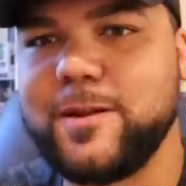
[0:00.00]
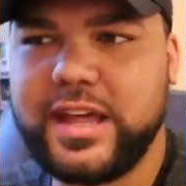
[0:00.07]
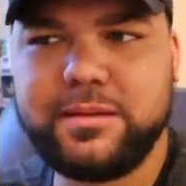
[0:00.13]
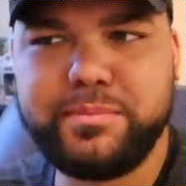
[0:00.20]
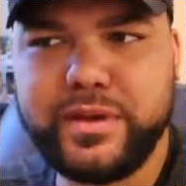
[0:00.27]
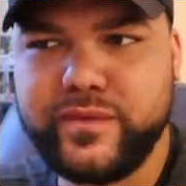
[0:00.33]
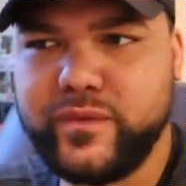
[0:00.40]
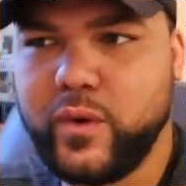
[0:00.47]
And
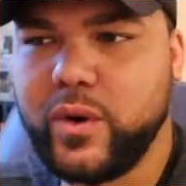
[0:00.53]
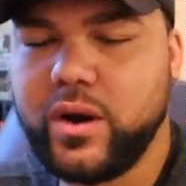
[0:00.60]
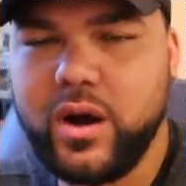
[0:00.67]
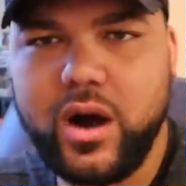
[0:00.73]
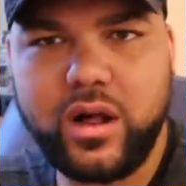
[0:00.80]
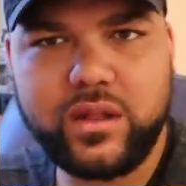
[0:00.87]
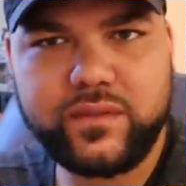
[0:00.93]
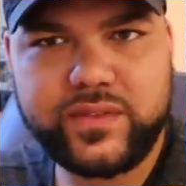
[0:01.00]
before
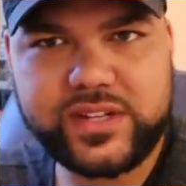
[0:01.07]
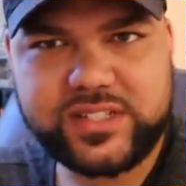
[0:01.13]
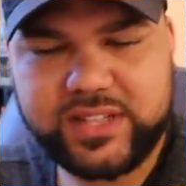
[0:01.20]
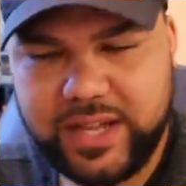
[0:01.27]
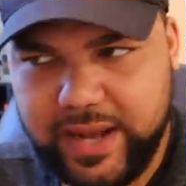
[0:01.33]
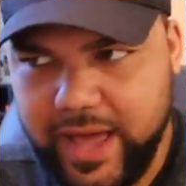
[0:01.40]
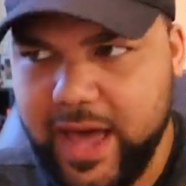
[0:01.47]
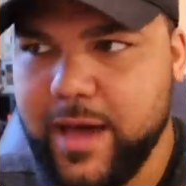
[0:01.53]
all of this
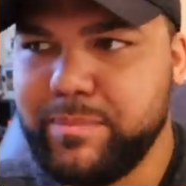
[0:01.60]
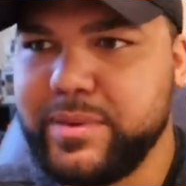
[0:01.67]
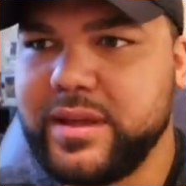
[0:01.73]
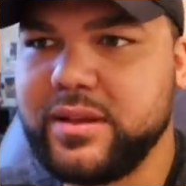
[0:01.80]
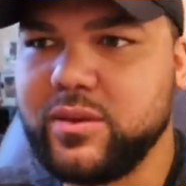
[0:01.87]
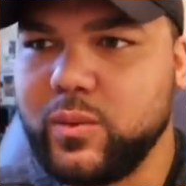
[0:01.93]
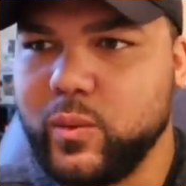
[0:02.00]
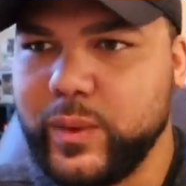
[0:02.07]
can
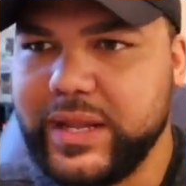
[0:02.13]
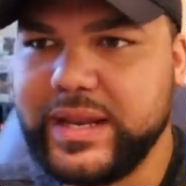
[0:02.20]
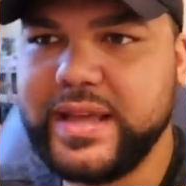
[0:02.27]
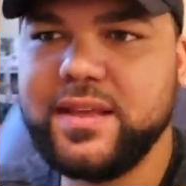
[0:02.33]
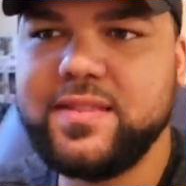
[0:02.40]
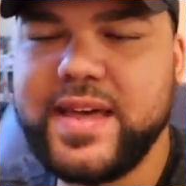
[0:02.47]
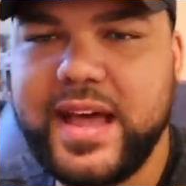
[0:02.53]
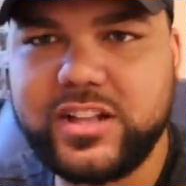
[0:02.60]
happen, we
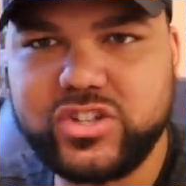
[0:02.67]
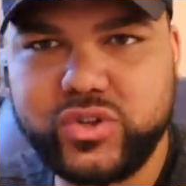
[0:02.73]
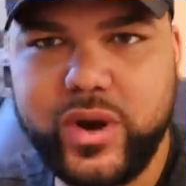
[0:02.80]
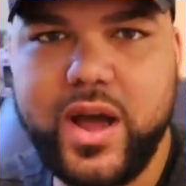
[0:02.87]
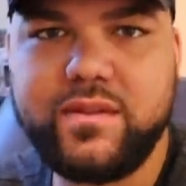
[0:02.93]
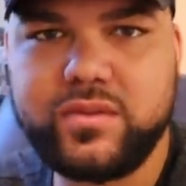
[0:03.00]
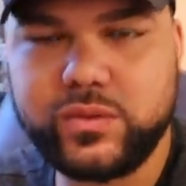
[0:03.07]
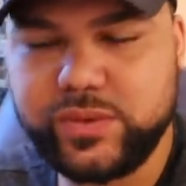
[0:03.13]
need that
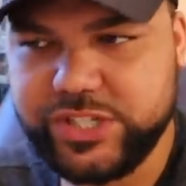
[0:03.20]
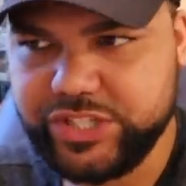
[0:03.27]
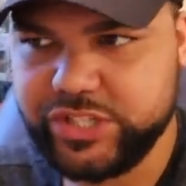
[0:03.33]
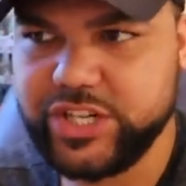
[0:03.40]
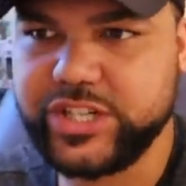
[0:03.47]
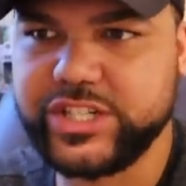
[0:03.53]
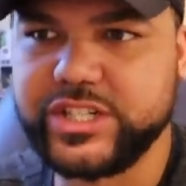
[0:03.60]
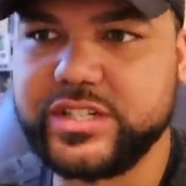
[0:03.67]
travel
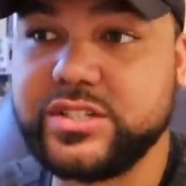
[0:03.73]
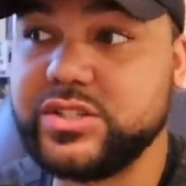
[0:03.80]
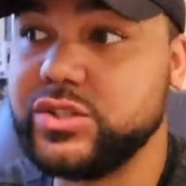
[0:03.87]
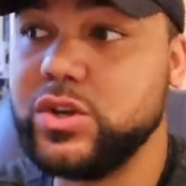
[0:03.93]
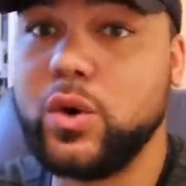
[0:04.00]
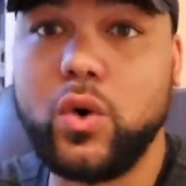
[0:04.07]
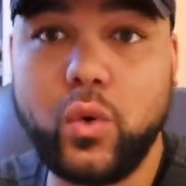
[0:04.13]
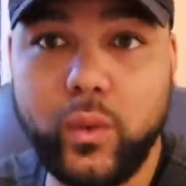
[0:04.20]
restriction to
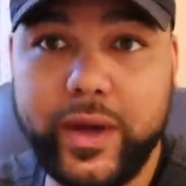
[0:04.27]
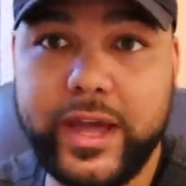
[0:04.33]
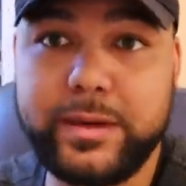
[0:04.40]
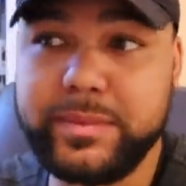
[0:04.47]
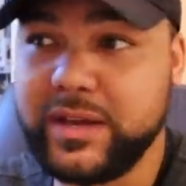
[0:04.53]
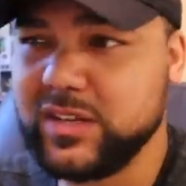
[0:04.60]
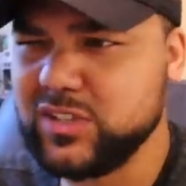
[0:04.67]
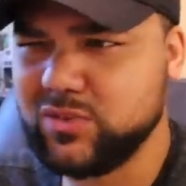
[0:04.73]
go away,
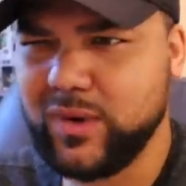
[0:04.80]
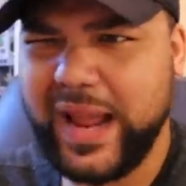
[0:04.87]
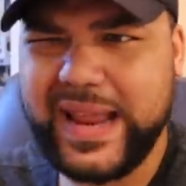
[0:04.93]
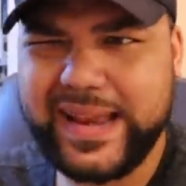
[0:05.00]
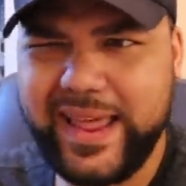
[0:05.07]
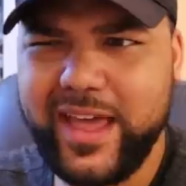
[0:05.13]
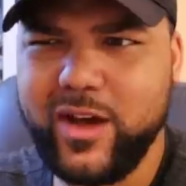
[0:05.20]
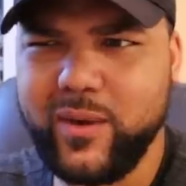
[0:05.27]
because right
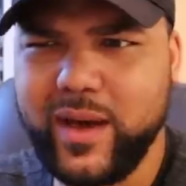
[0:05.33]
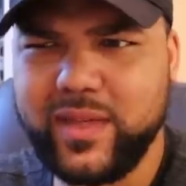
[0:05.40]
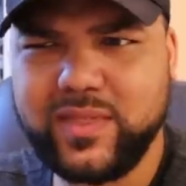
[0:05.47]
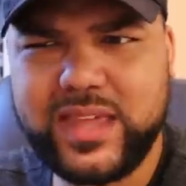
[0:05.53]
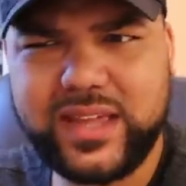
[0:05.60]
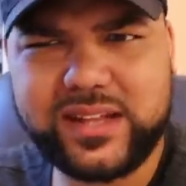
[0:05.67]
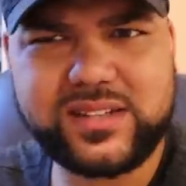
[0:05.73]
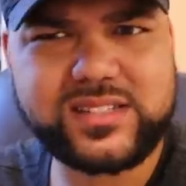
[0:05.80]
now, I
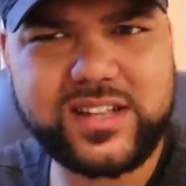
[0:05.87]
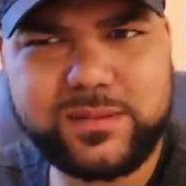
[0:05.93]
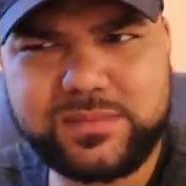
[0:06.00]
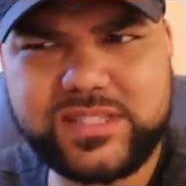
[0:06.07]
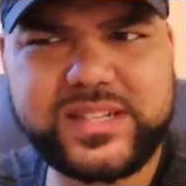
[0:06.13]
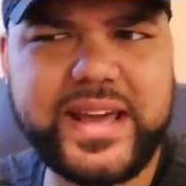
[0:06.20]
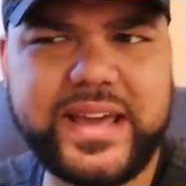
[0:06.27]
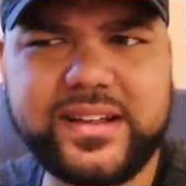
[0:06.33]
think in some
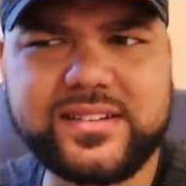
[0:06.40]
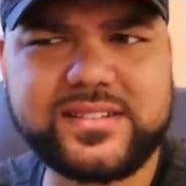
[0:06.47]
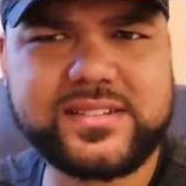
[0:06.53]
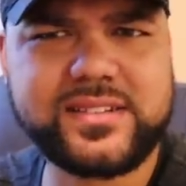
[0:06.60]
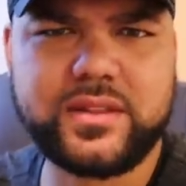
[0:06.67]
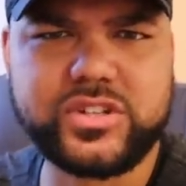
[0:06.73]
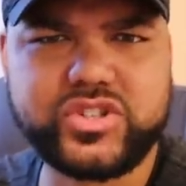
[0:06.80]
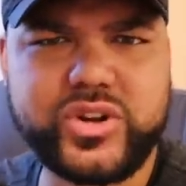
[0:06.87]
states,
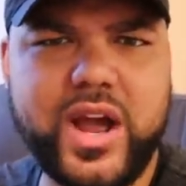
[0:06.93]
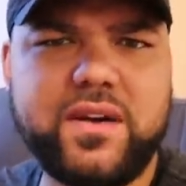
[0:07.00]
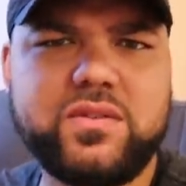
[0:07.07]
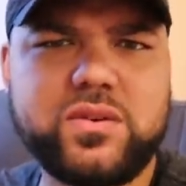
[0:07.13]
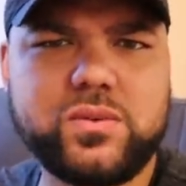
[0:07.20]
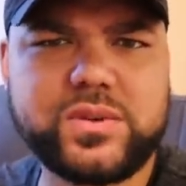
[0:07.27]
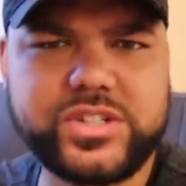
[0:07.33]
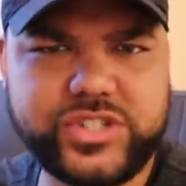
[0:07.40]
the
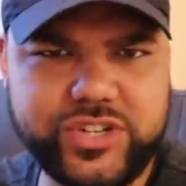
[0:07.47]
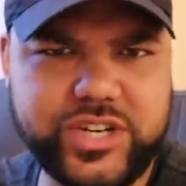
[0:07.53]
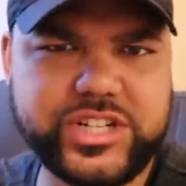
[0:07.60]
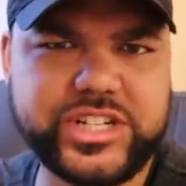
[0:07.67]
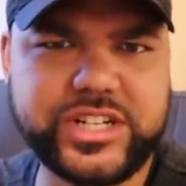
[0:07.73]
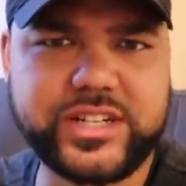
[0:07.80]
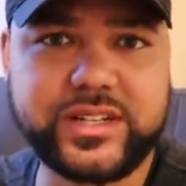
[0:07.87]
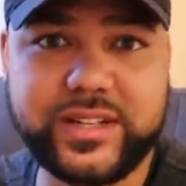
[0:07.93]
travel
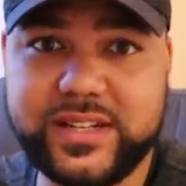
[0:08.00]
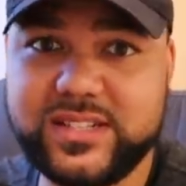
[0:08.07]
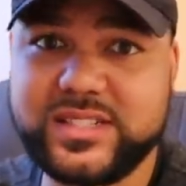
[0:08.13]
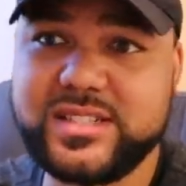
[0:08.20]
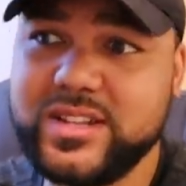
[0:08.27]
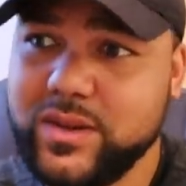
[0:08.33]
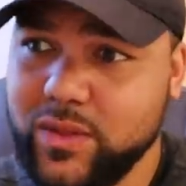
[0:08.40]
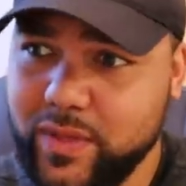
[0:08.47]
restriction is
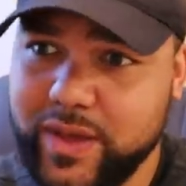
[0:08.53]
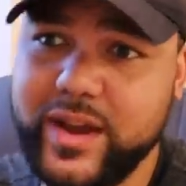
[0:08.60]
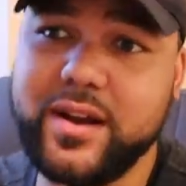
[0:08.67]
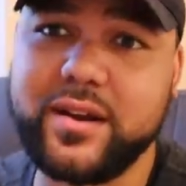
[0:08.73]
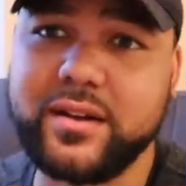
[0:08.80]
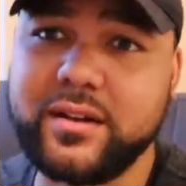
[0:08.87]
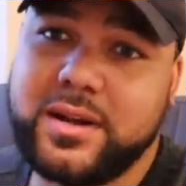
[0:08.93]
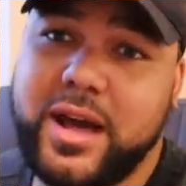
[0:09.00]
still
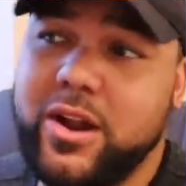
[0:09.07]
there.